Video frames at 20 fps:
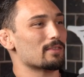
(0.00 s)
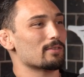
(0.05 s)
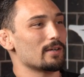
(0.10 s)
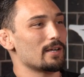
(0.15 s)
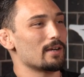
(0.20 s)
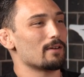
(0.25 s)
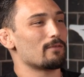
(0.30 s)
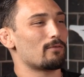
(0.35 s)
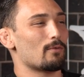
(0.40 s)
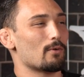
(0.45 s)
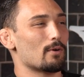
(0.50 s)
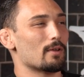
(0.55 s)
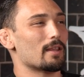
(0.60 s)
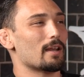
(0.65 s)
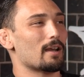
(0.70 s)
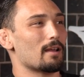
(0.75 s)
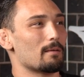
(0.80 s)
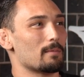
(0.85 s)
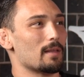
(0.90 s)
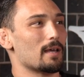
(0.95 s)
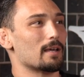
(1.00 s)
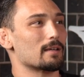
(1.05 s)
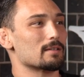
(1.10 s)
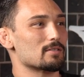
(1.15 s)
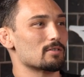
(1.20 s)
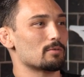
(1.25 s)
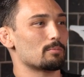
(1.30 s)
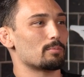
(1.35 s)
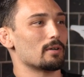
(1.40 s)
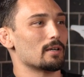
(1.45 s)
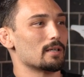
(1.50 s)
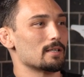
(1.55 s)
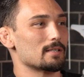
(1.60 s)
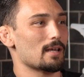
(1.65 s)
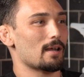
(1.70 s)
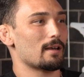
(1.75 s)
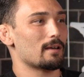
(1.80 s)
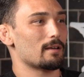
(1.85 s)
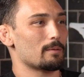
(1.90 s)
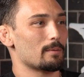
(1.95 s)
like 3 or 4 that I'm like super
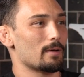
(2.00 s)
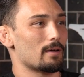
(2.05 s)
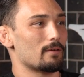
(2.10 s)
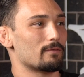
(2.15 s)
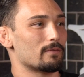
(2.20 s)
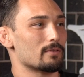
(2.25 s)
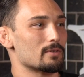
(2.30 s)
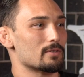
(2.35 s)
excited about for